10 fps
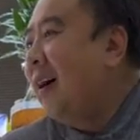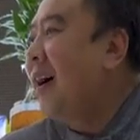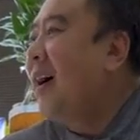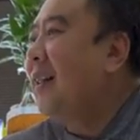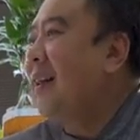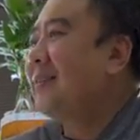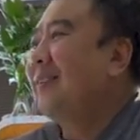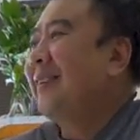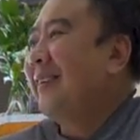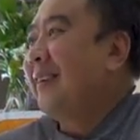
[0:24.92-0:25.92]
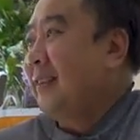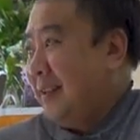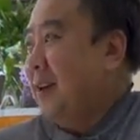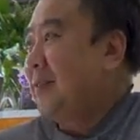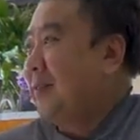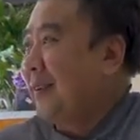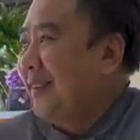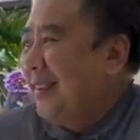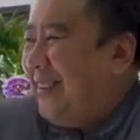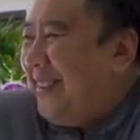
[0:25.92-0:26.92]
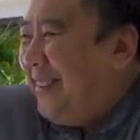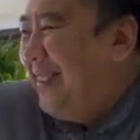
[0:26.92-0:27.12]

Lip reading: That one? You say